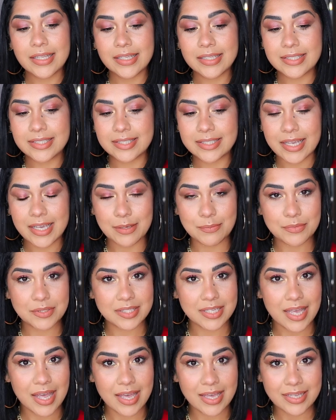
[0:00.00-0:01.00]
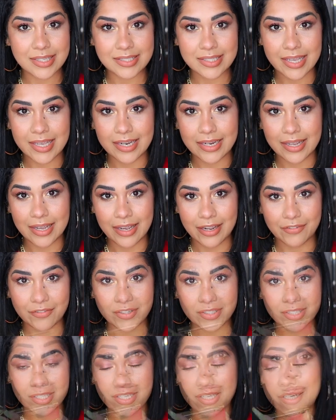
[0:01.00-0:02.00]
same size and
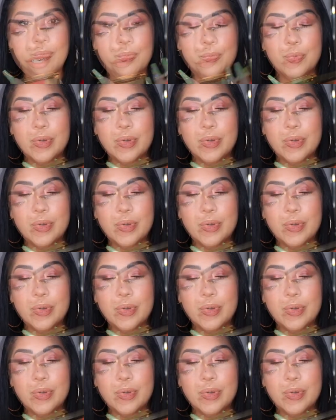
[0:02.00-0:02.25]
everything,